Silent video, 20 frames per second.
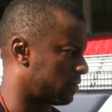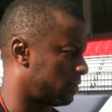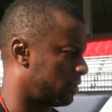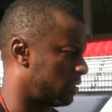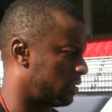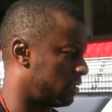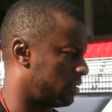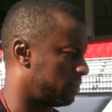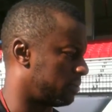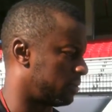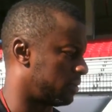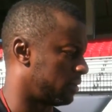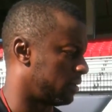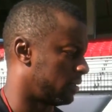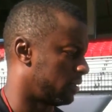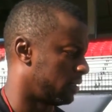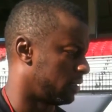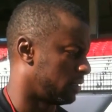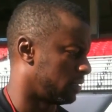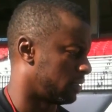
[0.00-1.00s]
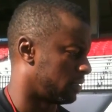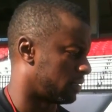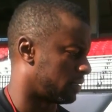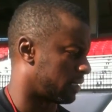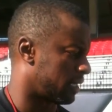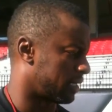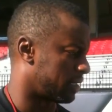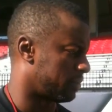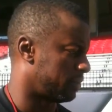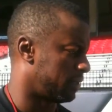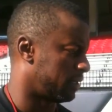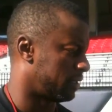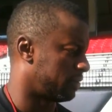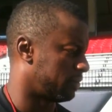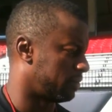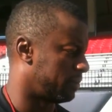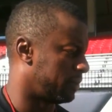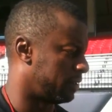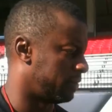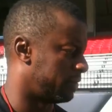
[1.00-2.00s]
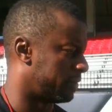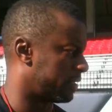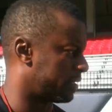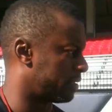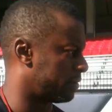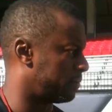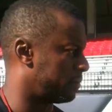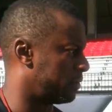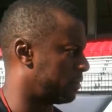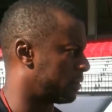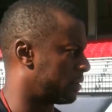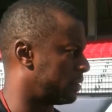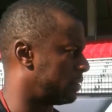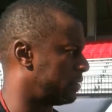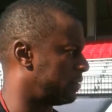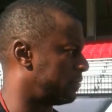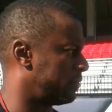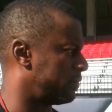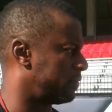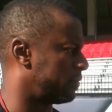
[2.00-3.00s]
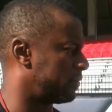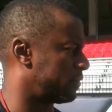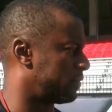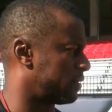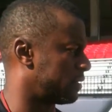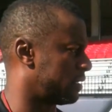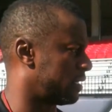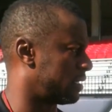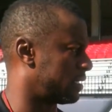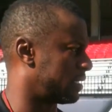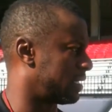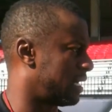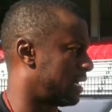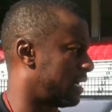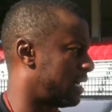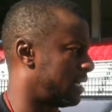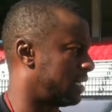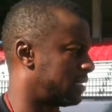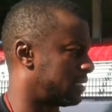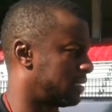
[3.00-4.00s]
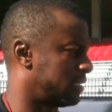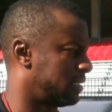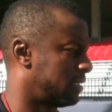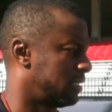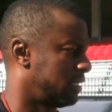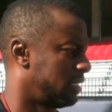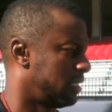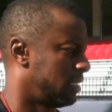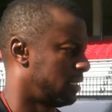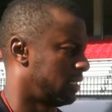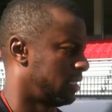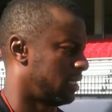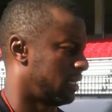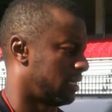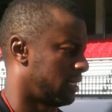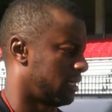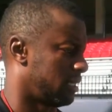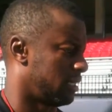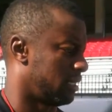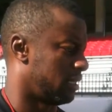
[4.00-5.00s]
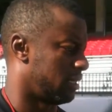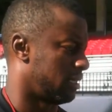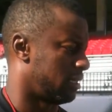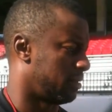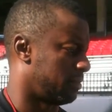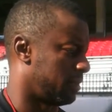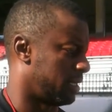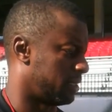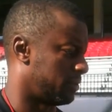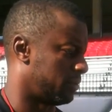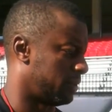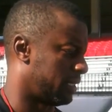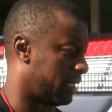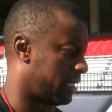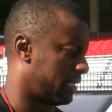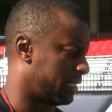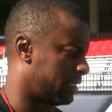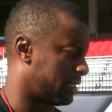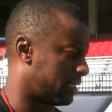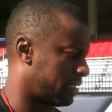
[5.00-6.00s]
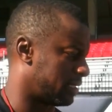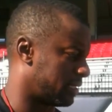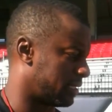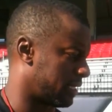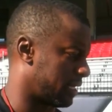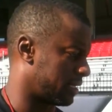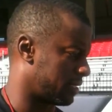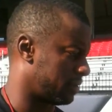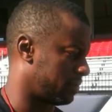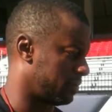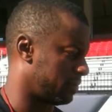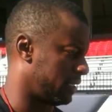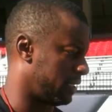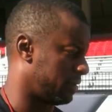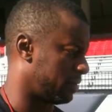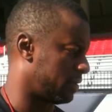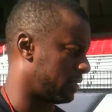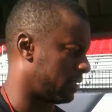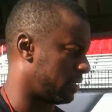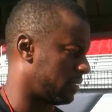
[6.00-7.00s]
So the second week will be very important for a lot of guys, and as we get into the second week,